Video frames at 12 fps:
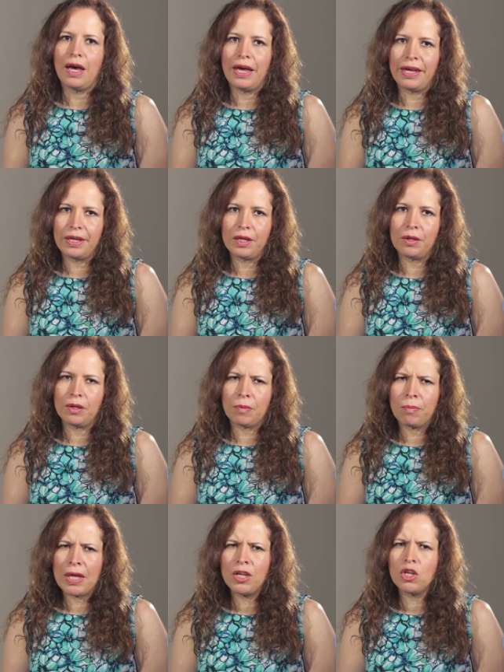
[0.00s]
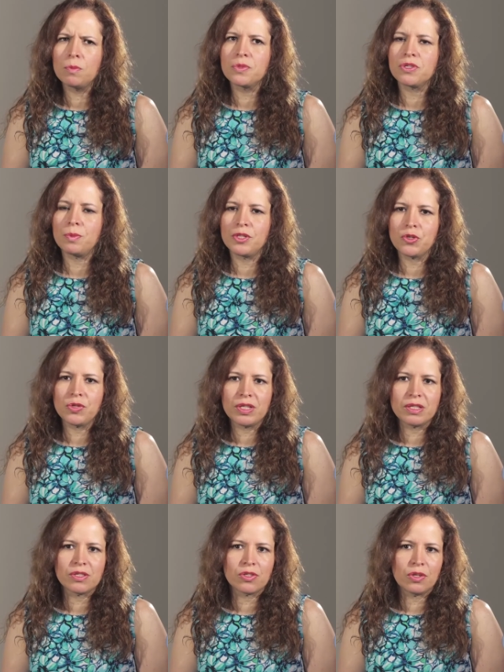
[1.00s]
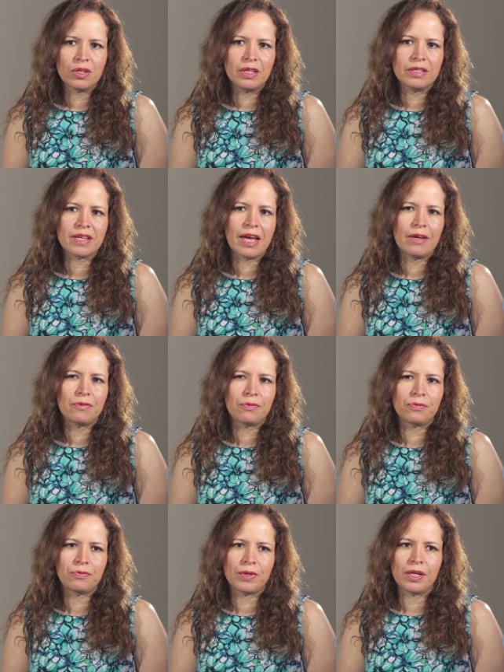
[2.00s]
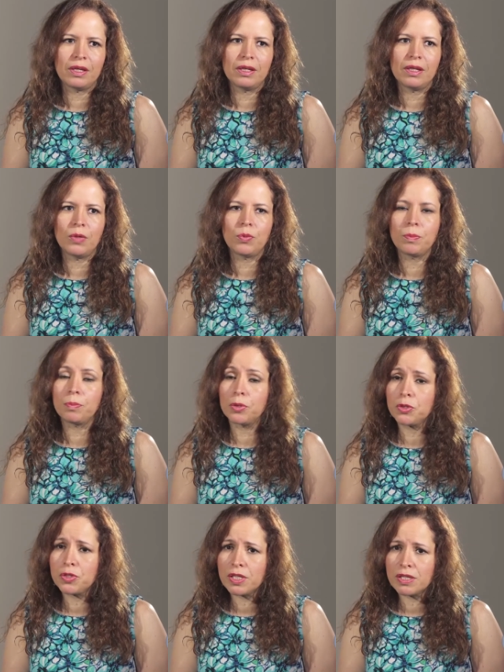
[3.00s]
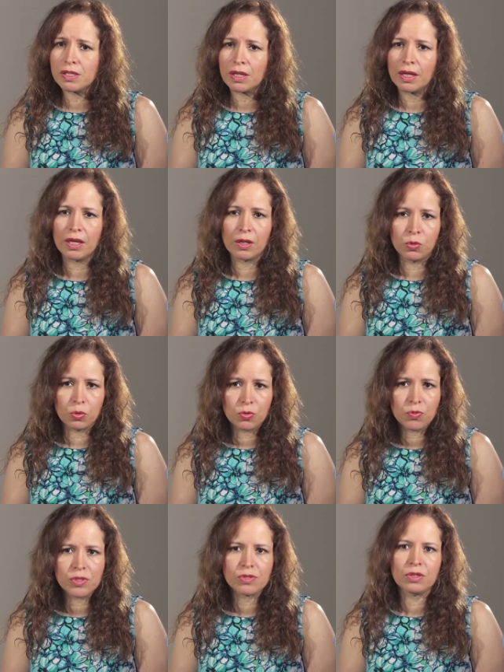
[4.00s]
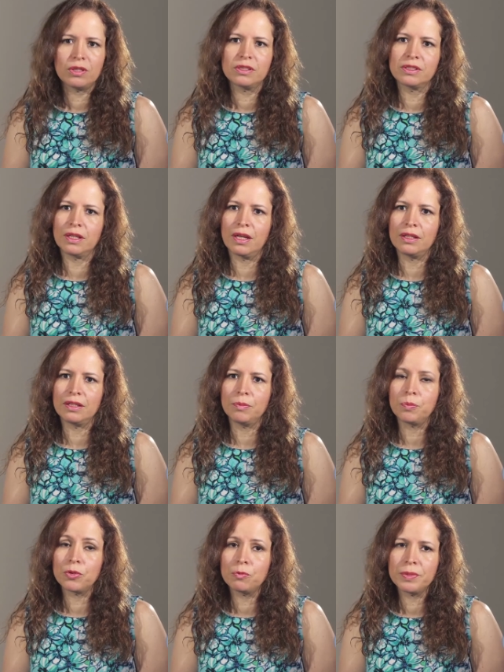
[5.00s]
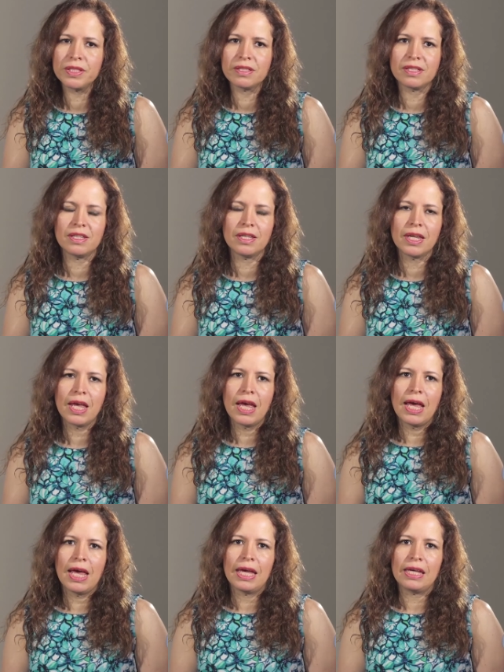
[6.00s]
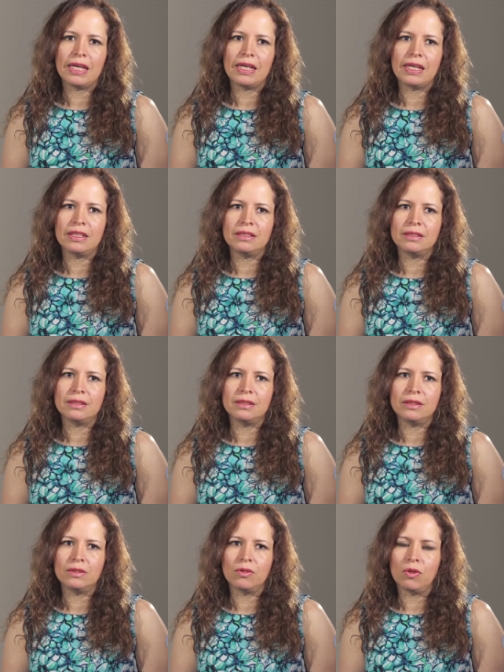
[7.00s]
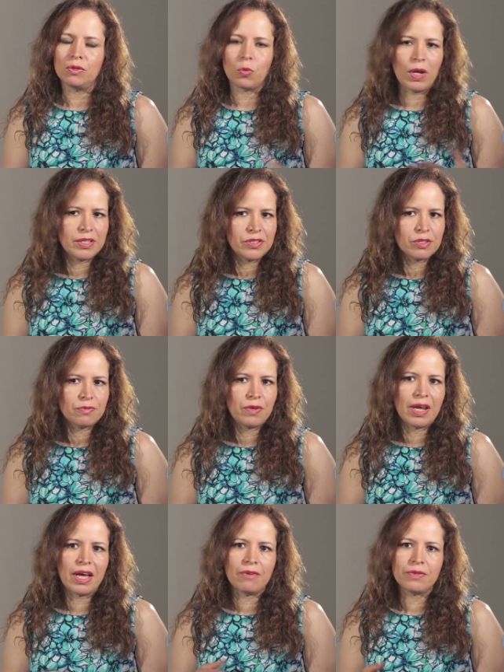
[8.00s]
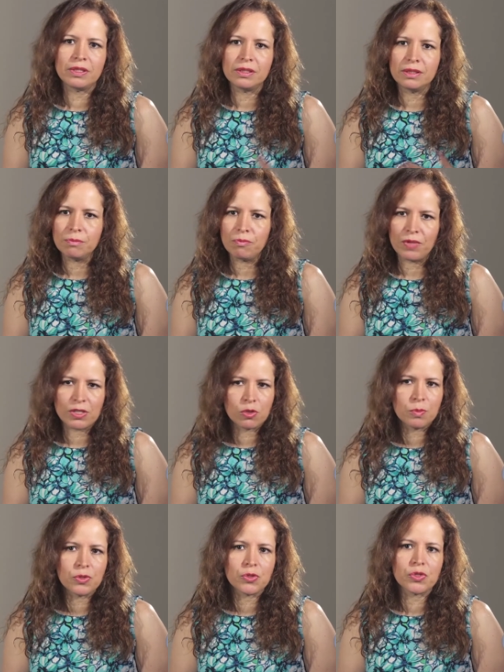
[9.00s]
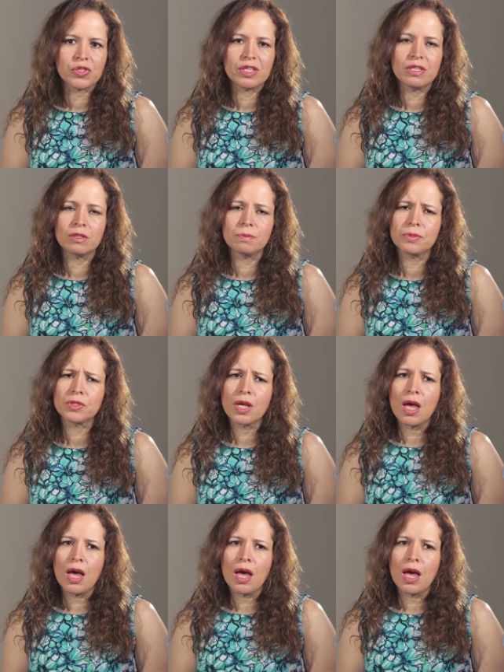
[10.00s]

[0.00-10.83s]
Uh, many observational studies have uh, reported uh, good results and improvements in, in quality of life and in vasomotor symptoms,